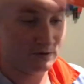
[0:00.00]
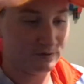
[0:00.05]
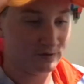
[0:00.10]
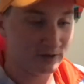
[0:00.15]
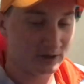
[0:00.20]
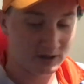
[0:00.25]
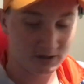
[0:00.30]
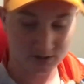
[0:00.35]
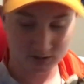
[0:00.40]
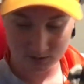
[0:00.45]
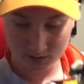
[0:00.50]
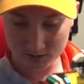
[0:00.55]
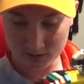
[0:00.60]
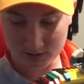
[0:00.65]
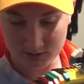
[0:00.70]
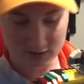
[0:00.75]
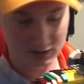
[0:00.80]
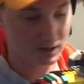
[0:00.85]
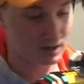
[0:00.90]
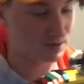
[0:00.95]
for
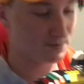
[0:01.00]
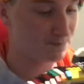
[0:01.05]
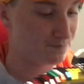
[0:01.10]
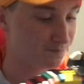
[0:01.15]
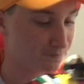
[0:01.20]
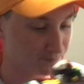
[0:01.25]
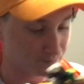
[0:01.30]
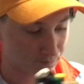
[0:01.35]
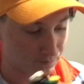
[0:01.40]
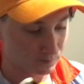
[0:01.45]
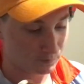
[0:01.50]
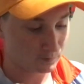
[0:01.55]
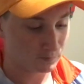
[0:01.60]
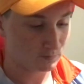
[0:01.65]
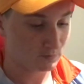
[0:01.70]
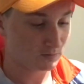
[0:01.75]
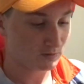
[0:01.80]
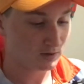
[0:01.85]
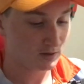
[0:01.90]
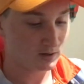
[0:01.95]
now.
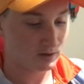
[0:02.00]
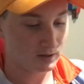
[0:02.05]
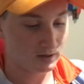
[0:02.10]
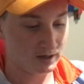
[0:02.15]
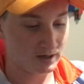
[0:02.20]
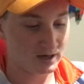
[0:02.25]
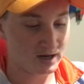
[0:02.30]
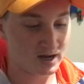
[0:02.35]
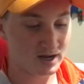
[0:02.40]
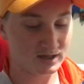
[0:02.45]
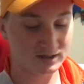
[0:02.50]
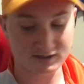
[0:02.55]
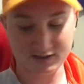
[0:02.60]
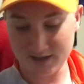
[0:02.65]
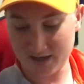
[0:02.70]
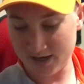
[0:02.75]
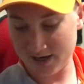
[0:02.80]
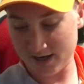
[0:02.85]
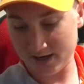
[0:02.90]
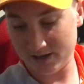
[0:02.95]
It has
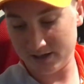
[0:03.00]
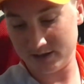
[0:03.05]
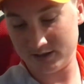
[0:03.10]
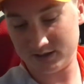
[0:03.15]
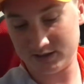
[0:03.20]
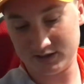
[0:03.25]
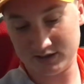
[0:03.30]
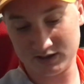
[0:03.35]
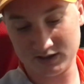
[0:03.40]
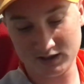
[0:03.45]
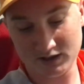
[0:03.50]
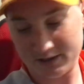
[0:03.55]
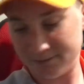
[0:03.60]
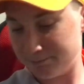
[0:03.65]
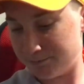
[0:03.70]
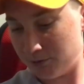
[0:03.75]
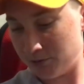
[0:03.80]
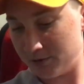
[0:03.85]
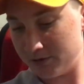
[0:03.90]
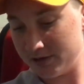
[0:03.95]
a sling
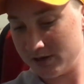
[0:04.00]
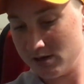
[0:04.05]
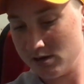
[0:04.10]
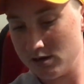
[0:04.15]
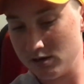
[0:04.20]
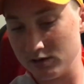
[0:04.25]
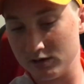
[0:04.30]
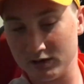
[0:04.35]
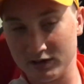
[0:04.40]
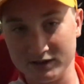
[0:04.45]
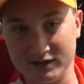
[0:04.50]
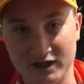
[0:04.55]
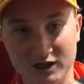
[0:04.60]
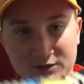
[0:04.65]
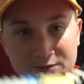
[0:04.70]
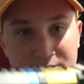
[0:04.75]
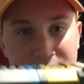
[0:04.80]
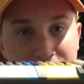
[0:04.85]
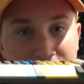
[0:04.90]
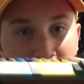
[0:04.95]
point
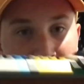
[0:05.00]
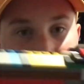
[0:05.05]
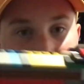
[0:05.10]
attachment right